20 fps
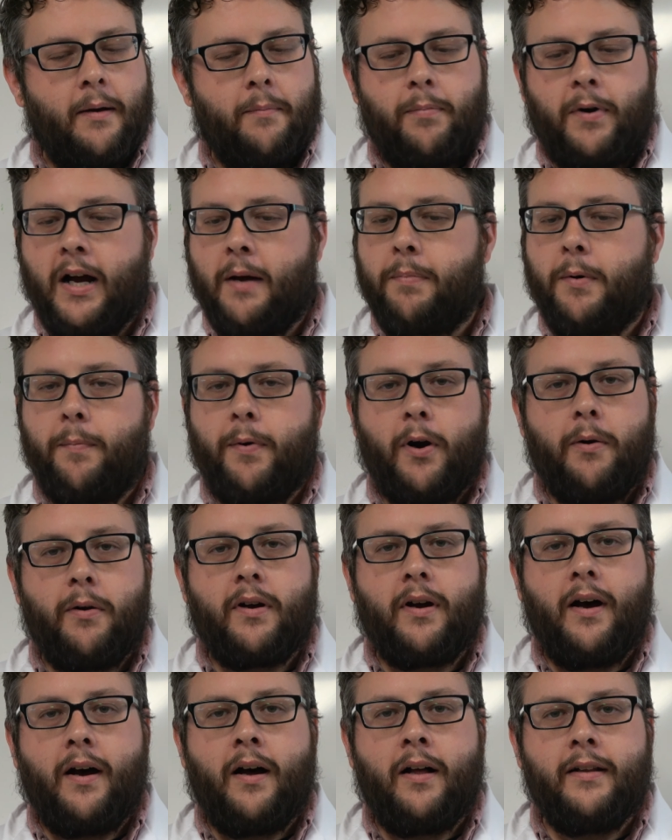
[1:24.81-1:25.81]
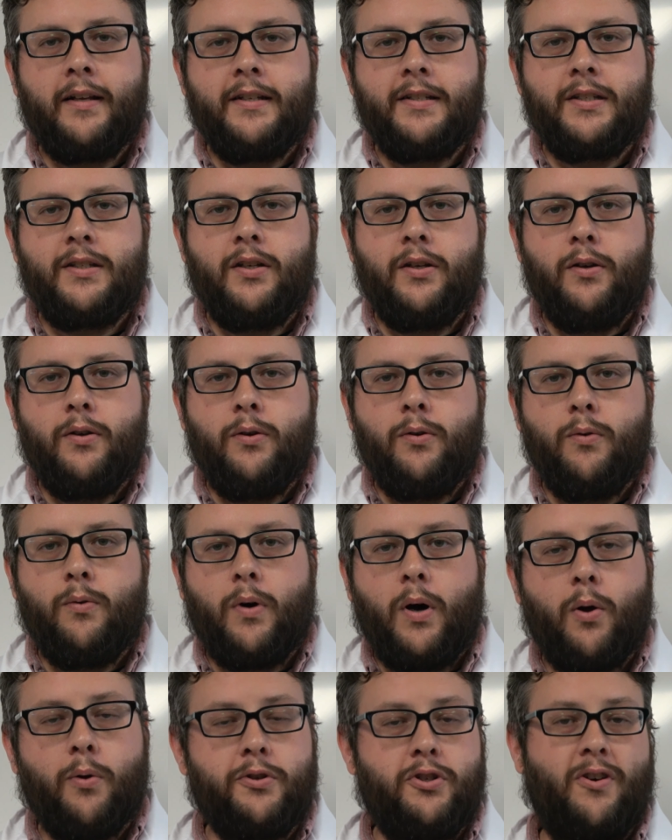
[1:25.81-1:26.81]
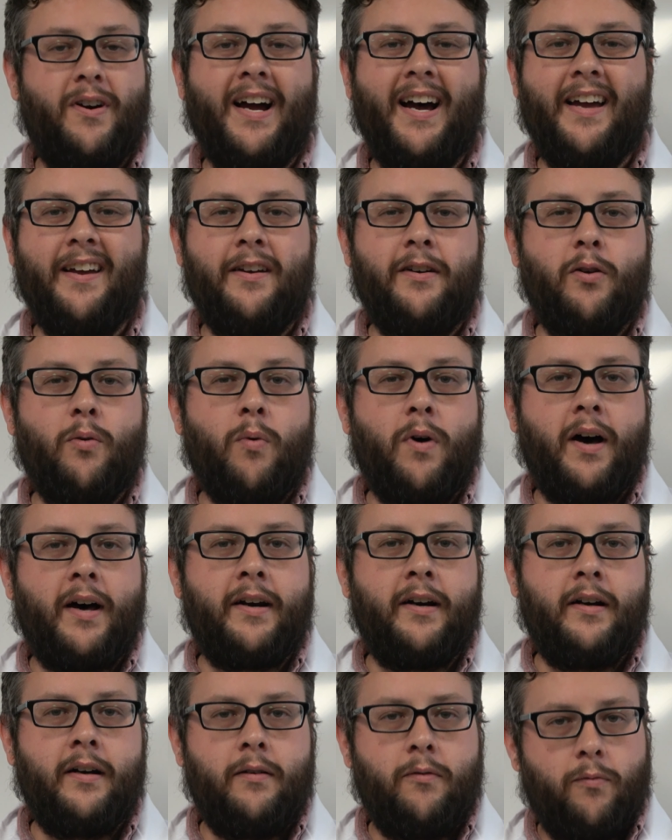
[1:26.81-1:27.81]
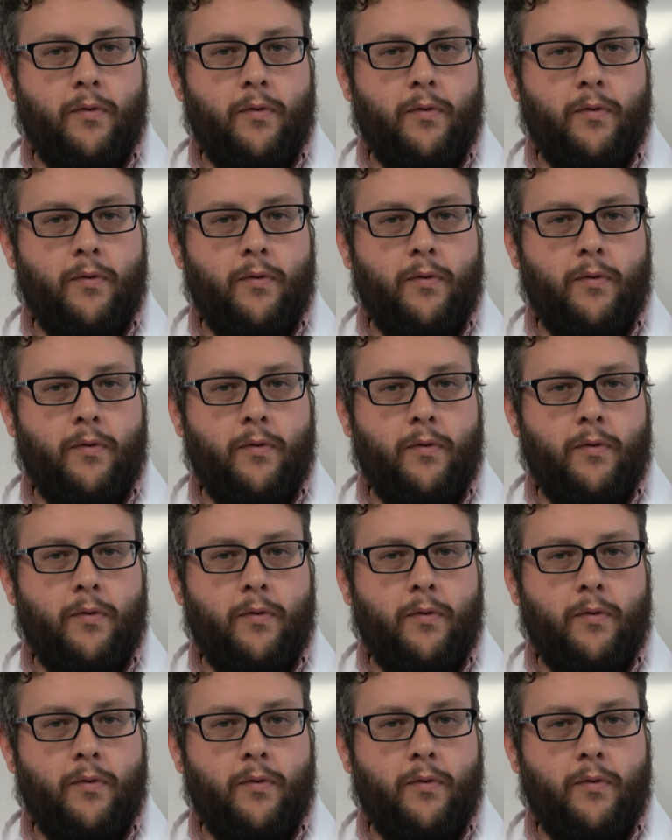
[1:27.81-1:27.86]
Proper protocol is to hold your eye underwater,